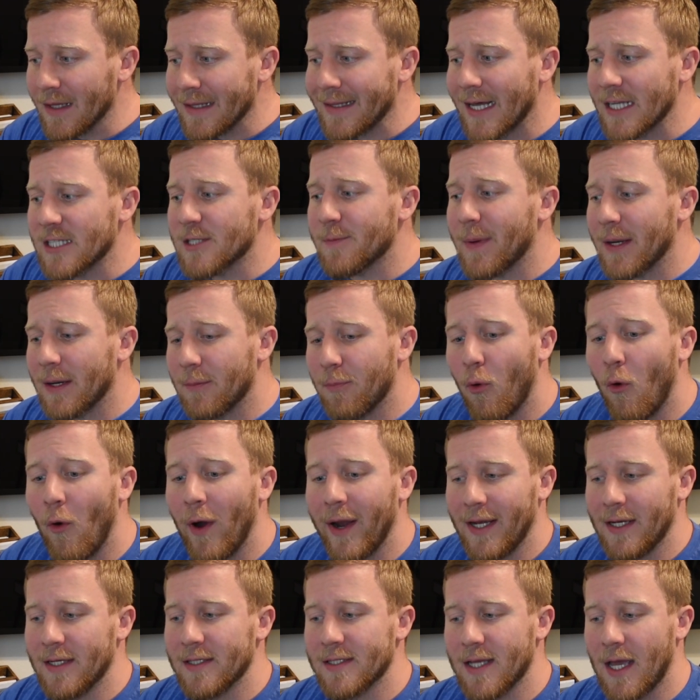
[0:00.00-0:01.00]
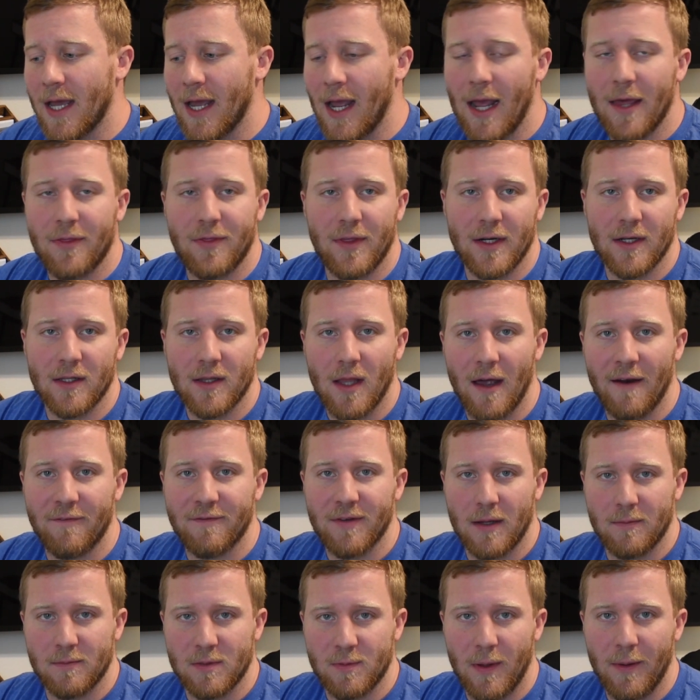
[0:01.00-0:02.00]
that's a big point, is I think a lot of
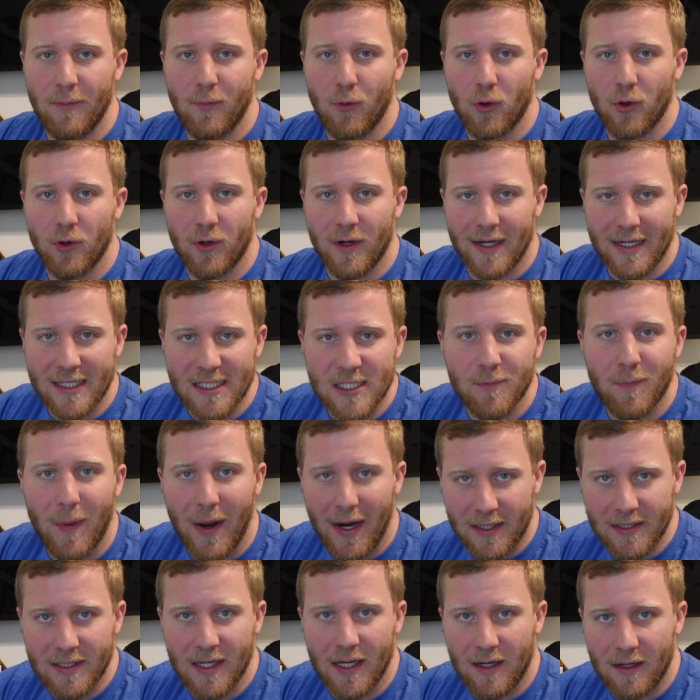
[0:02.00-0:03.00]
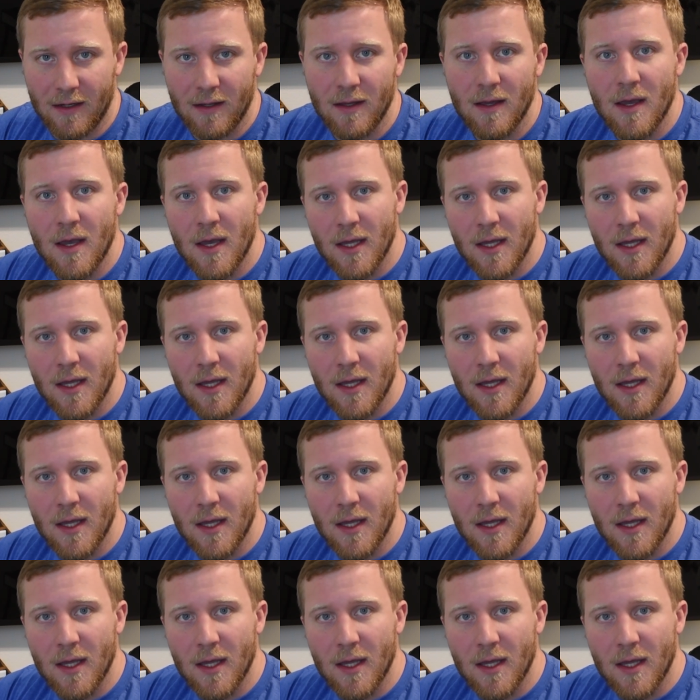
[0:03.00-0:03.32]
times people are expecting